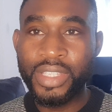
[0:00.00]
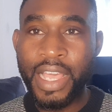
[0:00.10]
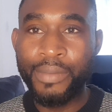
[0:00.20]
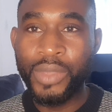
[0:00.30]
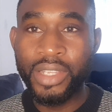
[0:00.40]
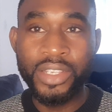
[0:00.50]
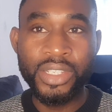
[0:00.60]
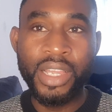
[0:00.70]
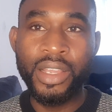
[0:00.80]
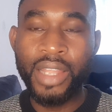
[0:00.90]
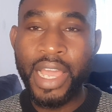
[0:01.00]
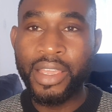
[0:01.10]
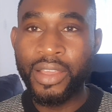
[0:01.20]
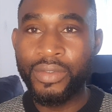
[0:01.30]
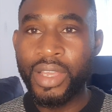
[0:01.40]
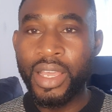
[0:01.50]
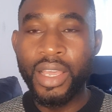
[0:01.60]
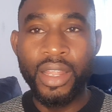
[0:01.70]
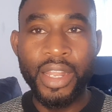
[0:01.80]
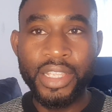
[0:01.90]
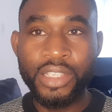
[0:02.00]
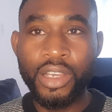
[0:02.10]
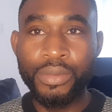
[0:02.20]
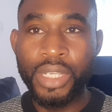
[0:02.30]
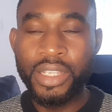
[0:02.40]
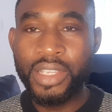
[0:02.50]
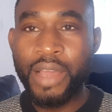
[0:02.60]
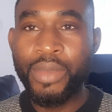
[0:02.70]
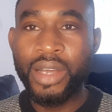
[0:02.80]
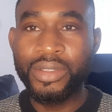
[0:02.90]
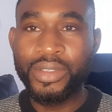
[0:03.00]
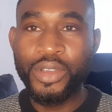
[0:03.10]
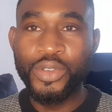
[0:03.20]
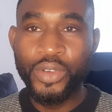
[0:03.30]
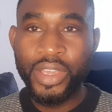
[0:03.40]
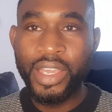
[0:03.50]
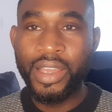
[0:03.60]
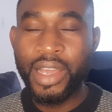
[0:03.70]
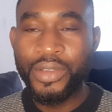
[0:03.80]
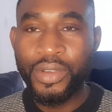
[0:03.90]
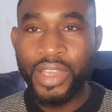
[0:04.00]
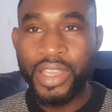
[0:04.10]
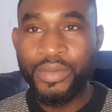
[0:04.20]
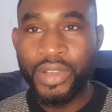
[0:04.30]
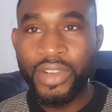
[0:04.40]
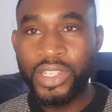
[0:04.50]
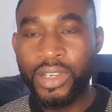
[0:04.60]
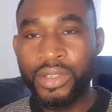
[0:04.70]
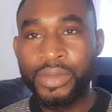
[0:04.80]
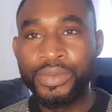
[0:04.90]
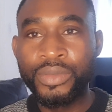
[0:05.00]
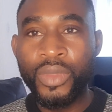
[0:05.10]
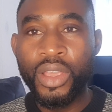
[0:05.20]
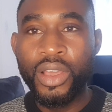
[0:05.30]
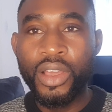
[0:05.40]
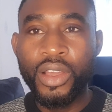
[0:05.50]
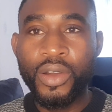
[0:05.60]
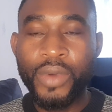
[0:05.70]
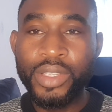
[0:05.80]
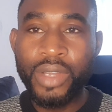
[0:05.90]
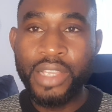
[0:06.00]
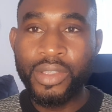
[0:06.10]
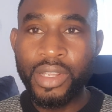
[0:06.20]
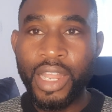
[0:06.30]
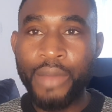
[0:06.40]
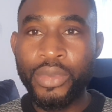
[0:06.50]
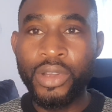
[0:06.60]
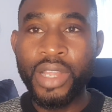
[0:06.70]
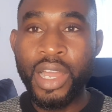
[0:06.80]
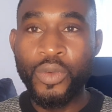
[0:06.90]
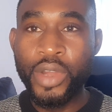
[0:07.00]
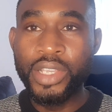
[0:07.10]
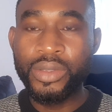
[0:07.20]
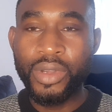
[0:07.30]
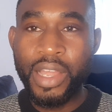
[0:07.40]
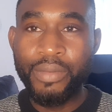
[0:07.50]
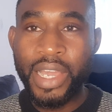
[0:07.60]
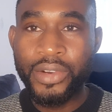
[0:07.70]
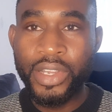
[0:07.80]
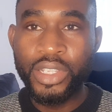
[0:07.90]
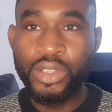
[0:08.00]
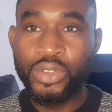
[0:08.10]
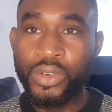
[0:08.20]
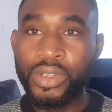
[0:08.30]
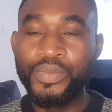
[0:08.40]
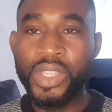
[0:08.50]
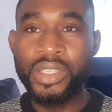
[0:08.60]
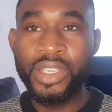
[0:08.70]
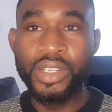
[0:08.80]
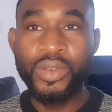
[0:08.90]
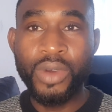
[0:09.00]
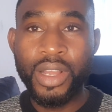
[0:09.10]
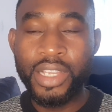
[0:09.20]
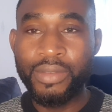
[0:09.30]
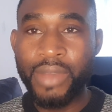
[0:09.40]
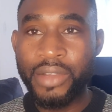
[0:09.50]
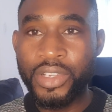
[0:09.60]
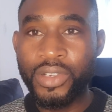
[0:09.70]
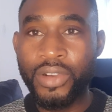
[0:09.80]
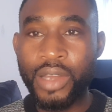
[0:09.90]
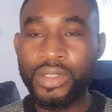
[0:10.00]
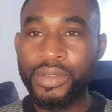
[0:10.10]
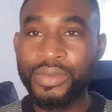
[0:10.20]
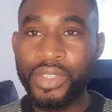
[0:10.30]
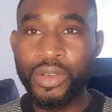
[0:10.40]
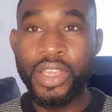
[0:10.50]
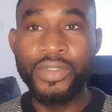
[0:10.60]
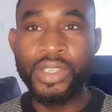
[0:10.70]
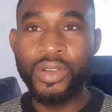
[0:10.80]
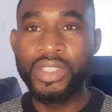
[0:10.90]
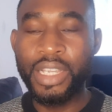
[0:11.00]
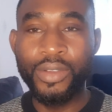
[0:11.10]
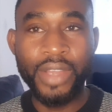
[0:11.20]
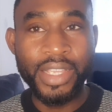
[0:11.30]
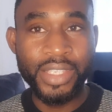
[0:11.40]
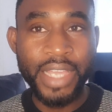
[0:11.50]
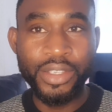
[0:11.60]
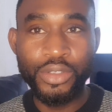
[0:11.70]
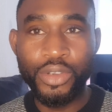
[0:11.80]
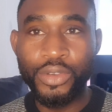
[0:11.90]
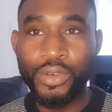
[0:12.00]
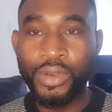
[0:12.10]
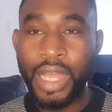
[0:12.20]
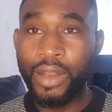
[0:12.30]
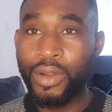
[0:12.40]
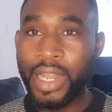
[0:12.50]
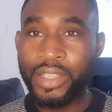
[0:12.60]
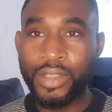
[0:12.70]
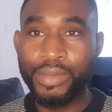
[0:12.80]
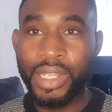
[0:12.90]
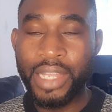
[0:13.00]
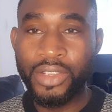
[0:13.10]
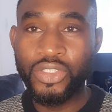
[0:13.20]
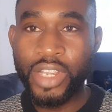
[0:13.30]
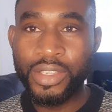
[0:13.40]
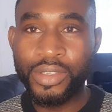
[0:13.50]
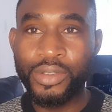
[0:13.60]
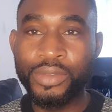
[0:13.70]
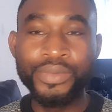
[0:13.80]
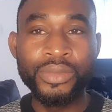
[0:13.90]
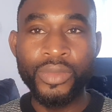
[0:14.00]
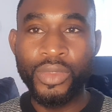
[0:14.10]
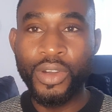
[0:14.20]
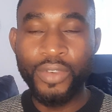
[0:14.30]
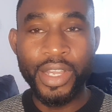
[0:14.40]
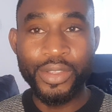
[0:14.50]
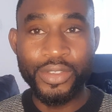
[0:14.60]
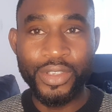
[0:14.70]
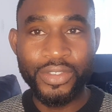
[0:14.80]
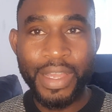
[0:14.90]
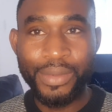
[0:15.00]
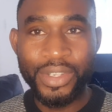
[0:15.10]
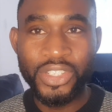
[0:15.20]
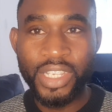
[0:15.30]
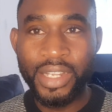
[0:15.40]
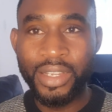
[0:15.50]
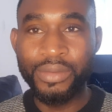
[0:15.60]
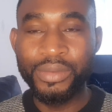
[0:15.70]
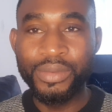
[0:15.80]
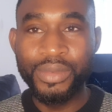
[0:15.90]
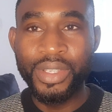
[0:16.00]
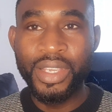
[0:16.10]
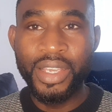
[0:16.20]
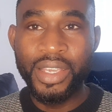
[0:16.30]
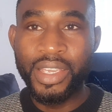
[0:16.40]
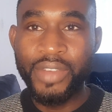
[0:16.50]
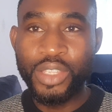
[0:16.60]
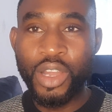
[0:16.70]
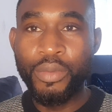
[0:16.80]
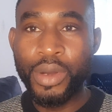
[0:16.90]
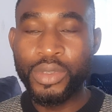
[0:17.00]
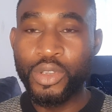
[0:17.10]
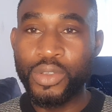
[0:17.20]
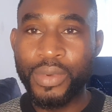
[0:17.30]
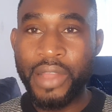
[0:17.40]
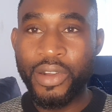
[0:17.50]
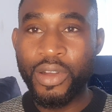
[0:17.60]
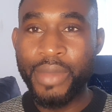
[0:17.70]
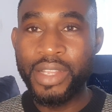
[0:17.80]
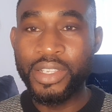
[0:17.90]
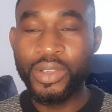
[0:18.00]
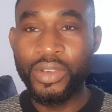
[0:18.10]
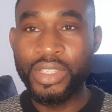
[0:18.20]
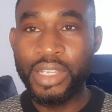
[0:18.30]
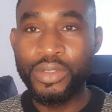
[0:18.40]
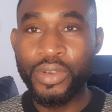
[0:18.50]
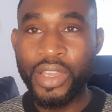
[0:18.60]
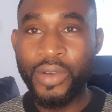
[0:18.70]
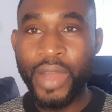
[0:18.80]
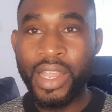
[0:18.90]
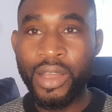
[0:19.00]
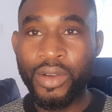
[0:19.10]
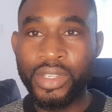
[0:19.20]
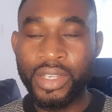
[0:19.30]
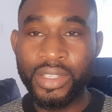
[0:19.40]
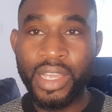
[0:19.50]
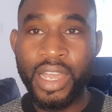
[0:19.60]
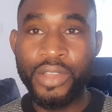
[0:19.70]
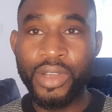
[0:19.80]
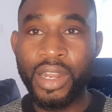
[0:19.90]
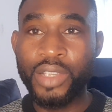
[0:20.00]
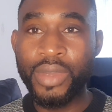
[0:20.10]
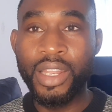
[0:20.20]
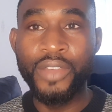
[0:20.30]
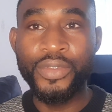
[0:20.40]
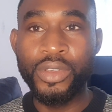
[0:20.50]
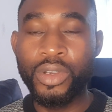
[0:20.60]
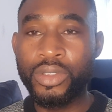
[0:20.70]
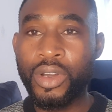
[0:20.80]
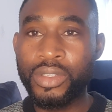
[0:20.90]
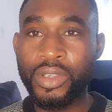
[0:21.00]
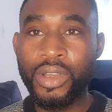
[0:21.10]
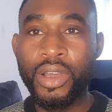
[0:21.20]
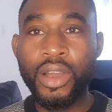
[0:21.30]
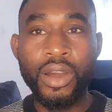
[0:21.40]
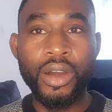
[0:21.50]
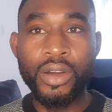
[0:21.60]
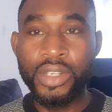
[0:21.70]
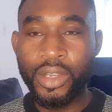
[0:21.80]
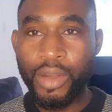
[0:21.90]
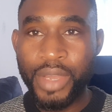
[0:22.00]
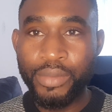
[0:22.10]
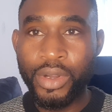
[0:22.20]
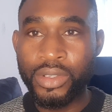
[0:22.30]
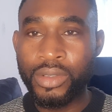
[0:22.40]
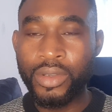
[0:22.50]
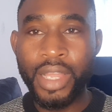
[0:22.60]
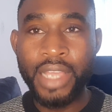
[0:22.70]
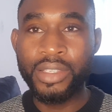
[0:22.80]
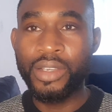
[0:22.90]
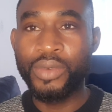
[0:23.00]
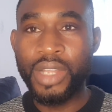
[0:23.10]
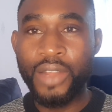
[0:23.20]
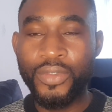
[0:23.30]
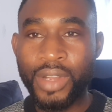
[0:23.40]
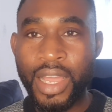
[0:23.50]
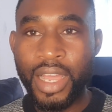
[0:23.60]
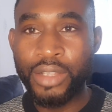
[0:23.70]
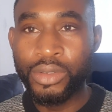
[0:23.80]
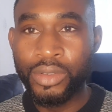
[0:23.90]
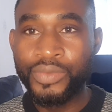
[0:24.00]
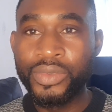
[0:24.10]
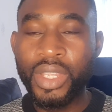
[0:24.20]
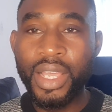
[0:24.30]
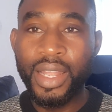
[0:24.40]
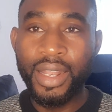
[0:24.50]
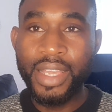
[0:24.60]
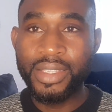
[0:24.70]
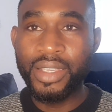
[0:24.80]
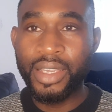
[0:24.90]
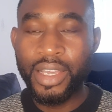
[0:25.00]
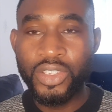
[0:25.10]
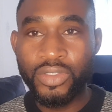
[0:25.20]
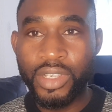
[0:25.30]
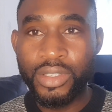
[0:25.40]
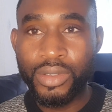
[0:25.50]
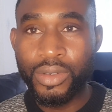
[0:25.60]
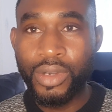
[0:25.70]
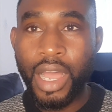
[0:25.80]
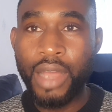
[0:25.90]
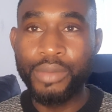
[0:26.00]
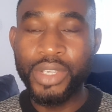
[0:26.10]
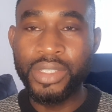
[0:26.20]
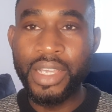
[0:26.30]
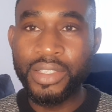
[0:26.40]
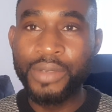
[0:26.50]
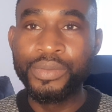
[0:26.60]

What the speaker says: time, in this channel I give latest updates about UK and UK immigration, ways you can study abroad, and ways you can migrate through the skilled workers migration route. So if this content look exciting to you and look like something that interests you, don't forget to subscribe to this channel. Give a thumb up so YouTube can recommend this content to a wider audience, and you can as well leave your thoughts on the comment box. So guys, without further ado, let's get straight to business.